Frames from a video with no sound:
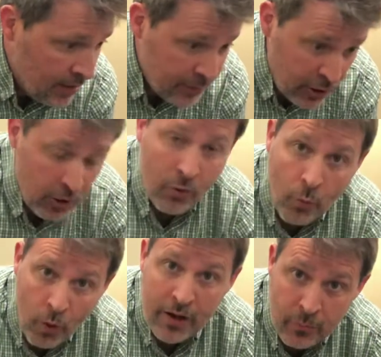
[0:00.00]
I'm going to look
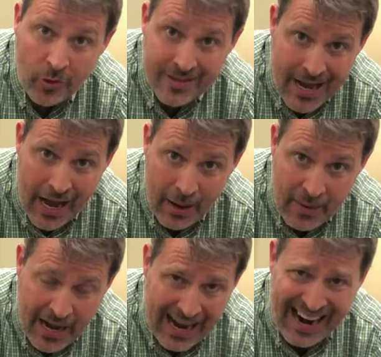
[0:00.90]
one more time.
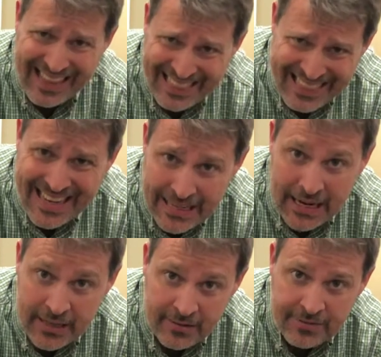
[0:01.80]
I think
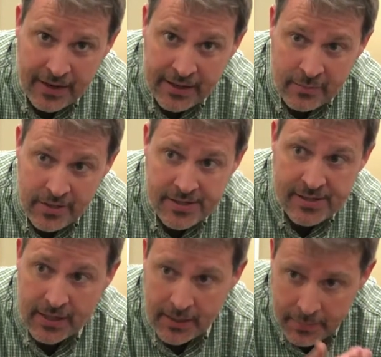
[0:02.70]
I can find them this
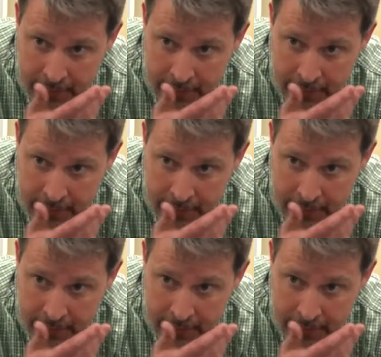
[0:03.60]
time.